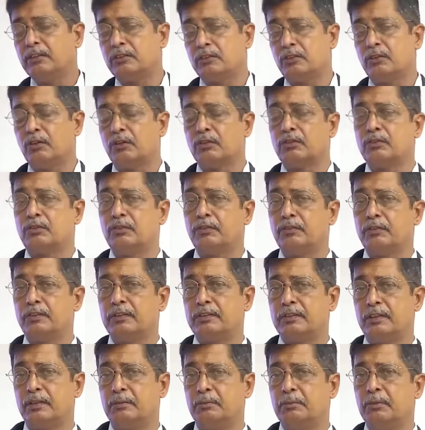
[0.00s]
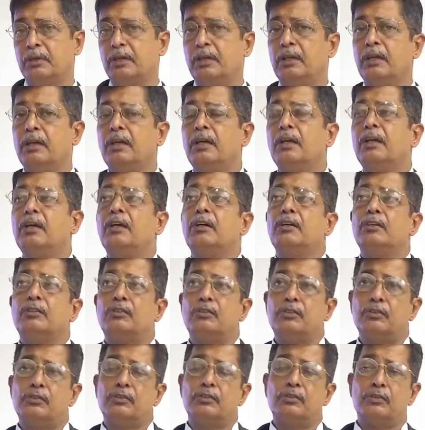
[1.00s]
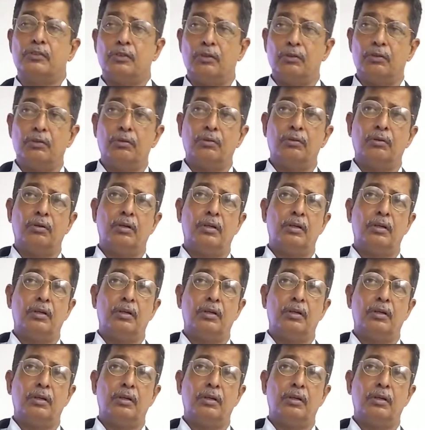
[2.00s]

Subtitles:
this is one type of failure. The second type of